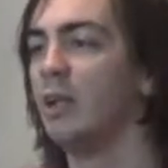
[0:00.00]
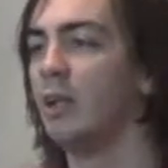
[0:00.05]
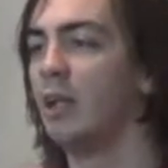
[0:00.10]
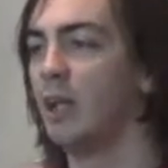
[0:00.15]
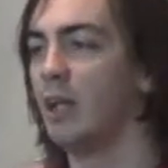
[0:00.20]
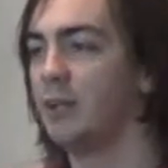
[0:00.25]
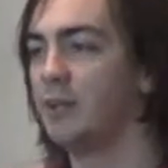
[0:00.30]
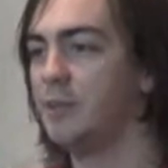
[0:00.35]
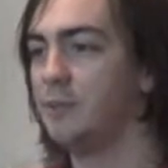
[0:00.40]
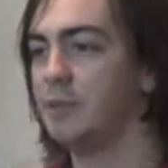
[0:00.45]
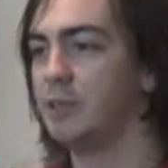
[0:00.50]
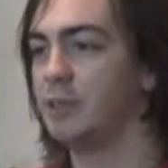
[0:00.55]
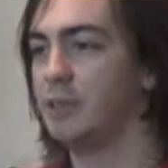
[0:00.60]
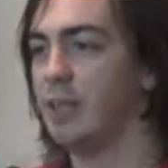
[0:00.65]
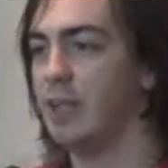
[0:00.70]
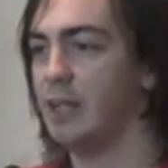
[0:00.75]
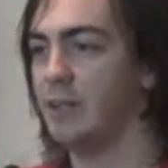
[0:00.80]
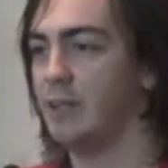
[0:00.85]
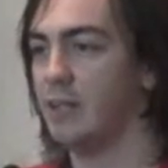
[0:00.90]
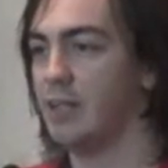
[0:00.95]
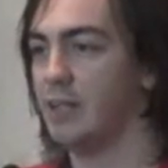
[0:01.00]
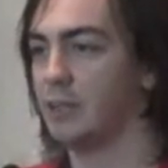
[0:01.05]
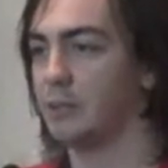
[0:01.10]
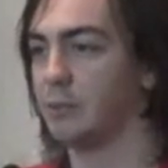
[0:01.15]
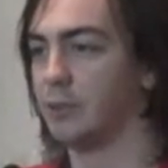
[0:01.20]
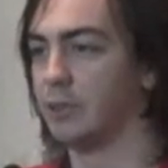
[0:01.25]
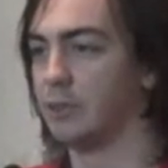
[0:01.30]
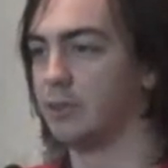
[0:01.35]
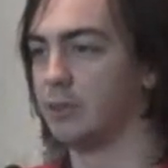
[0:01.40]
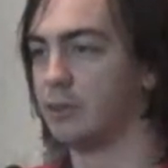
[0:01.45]
I'll demonstrate how to catch
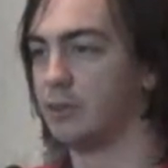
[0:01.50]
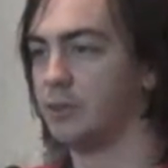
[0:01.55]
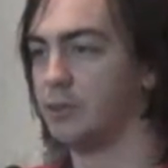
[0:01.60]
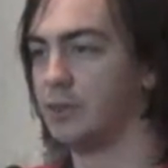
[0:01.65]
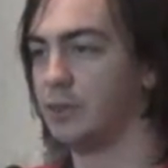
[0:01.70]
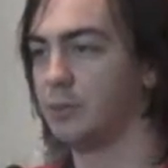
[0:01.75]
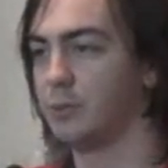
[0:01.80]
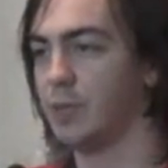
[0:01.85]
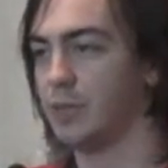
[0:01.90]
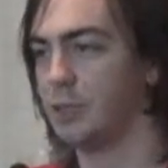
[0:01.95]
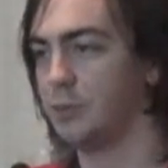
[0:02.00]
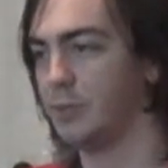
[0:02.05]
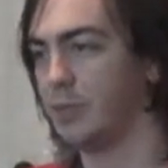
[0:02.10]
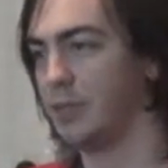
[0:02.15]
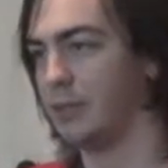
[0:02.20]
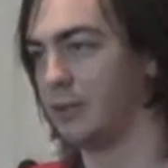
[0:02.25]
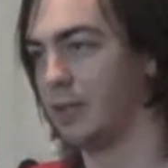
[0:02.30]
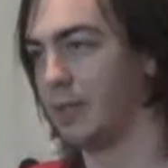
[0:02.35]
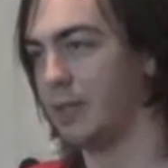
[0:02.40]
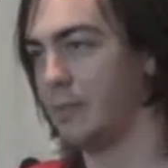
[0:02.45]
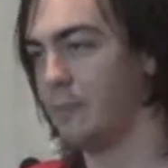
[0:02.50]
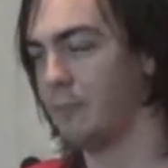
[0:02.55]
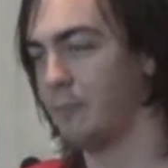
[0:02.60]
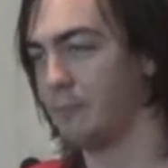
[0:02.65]
one, so just watch me, okay?